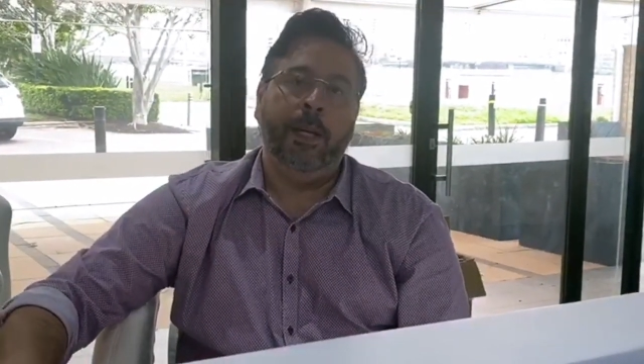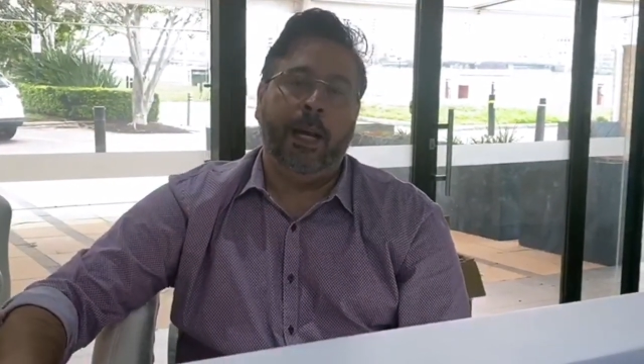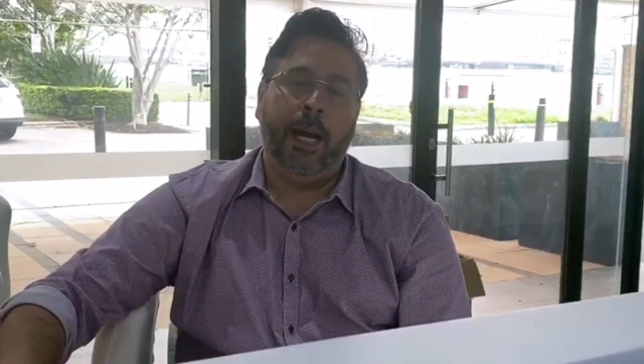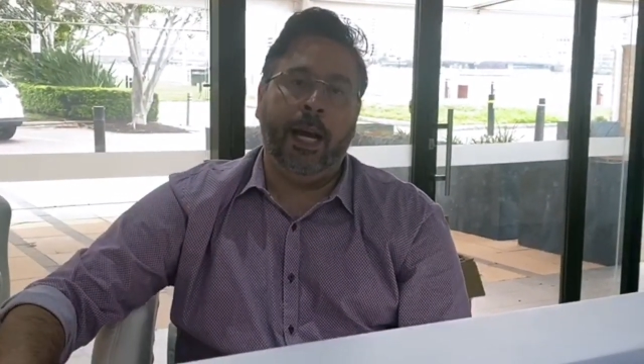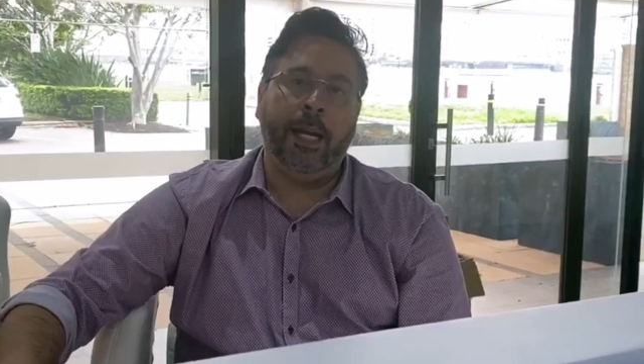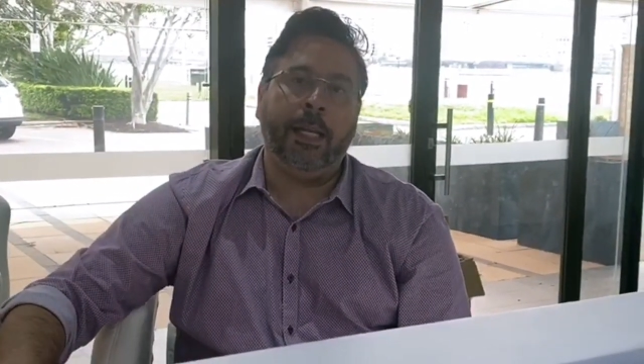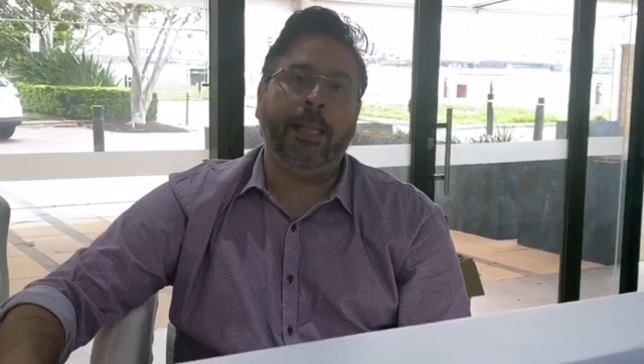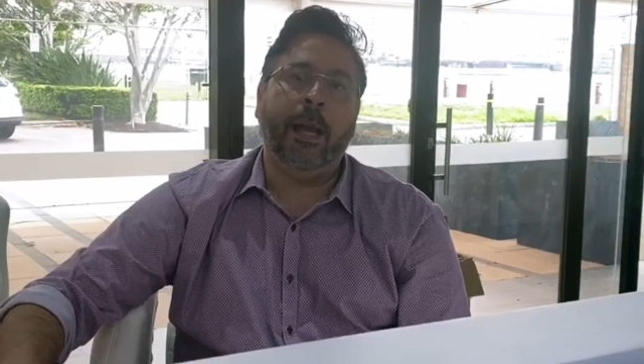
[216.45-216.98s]

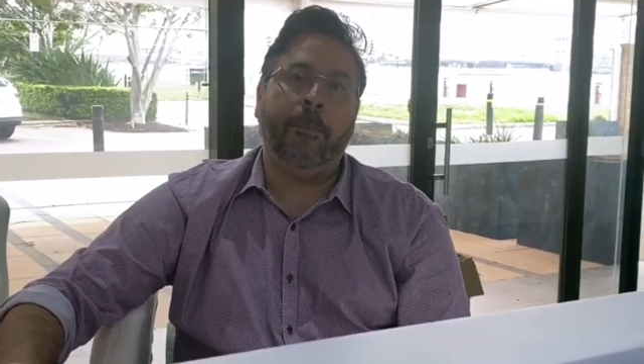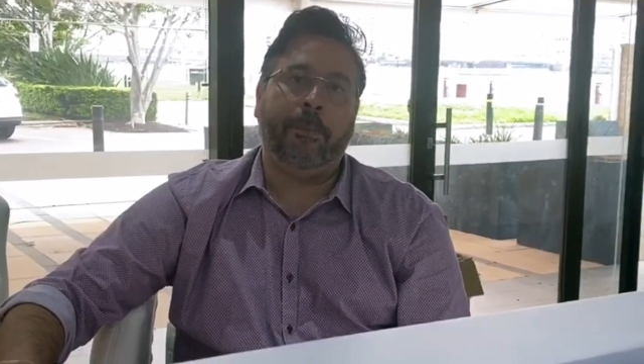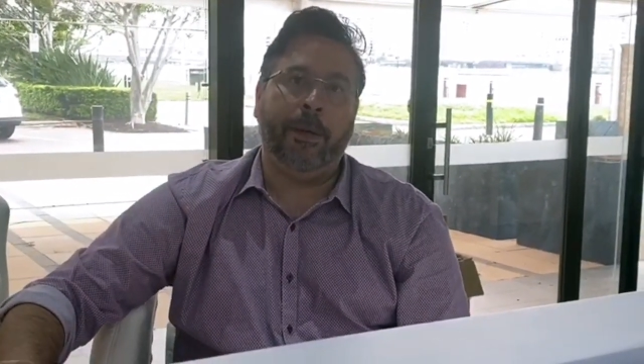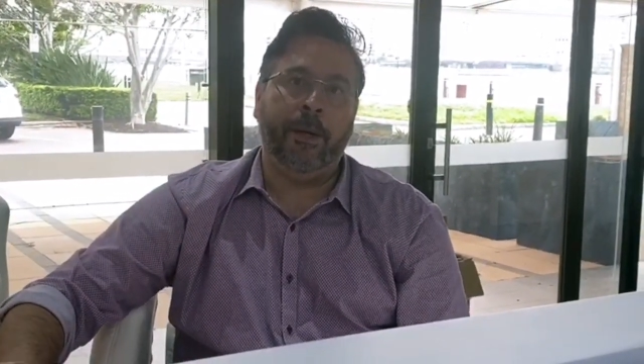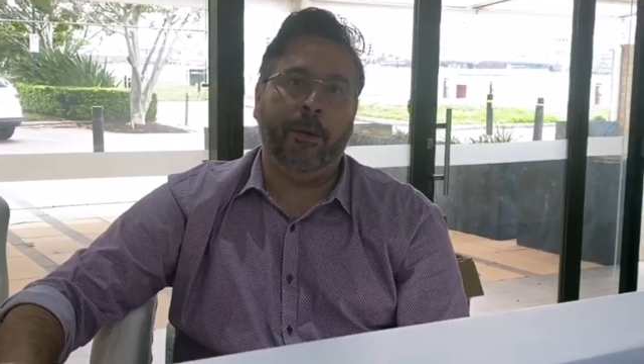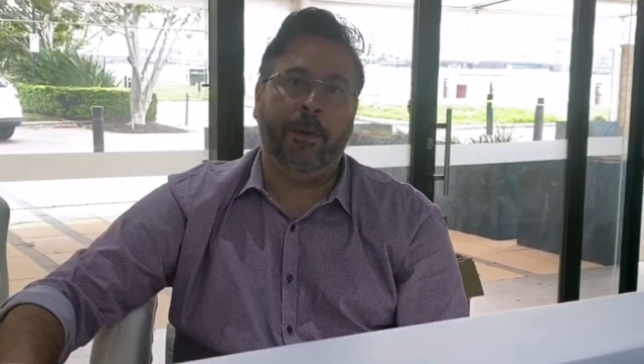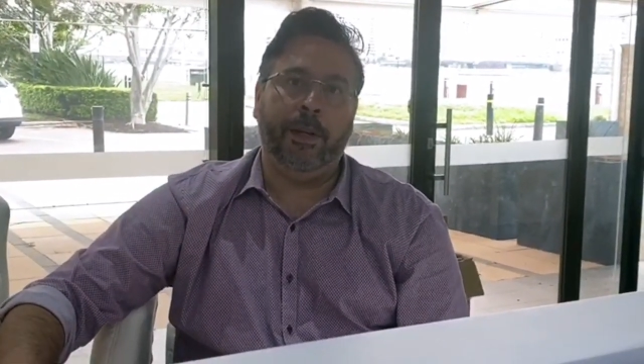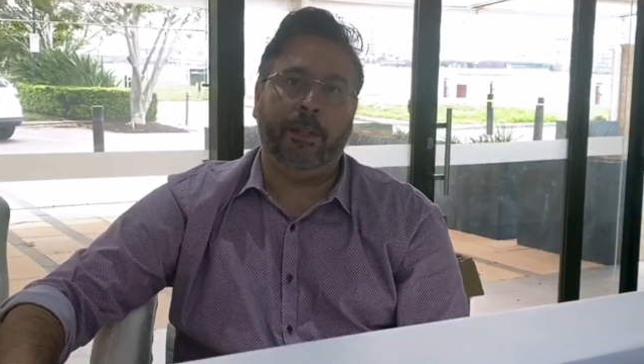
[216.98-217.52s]
uh, in that
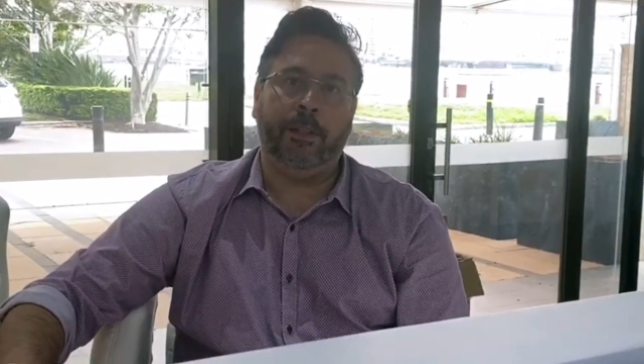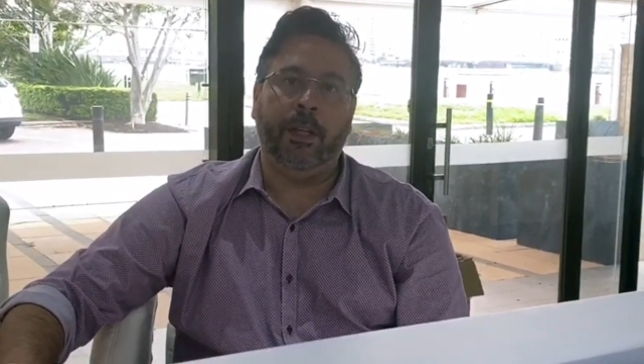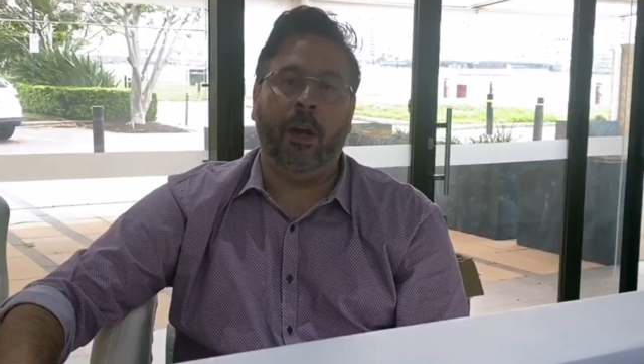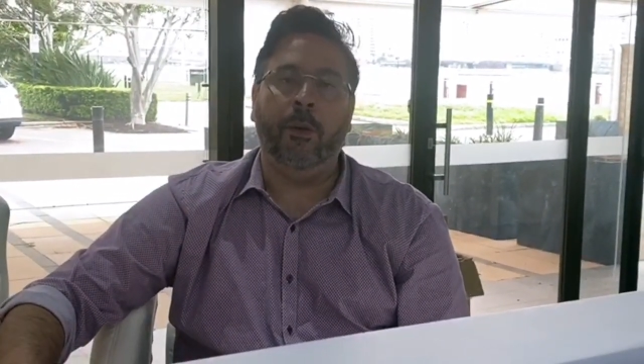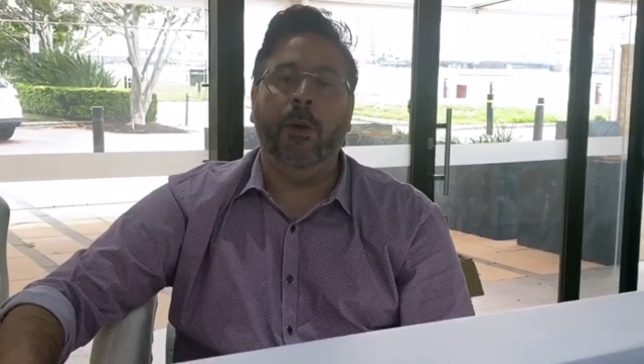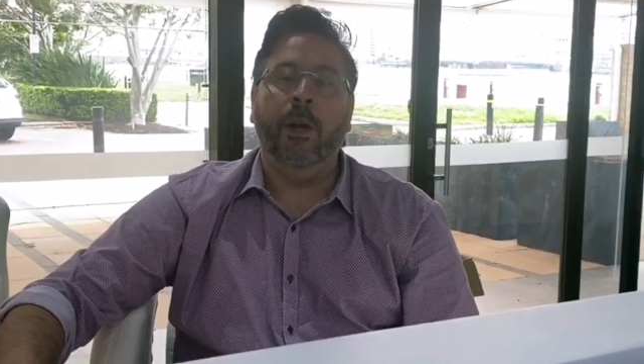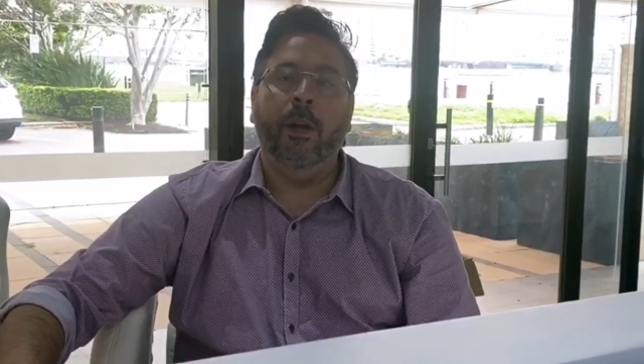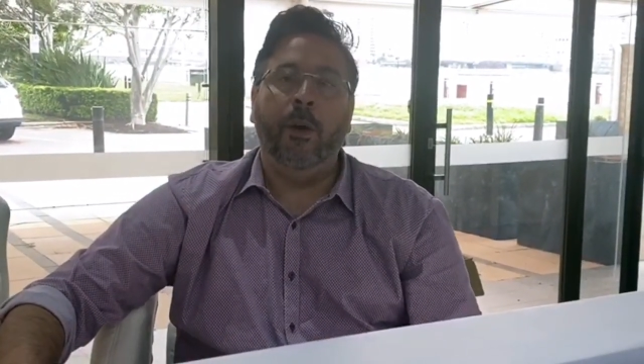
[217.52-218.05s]
period.
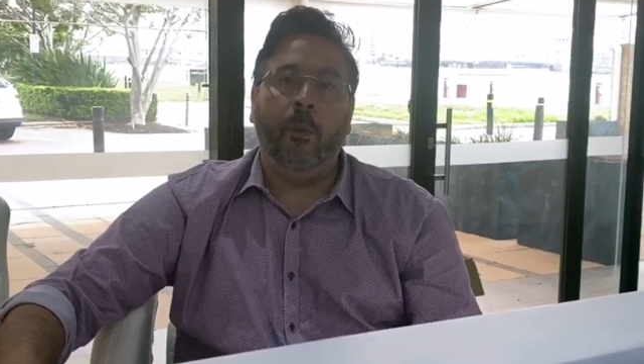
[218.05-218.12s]
So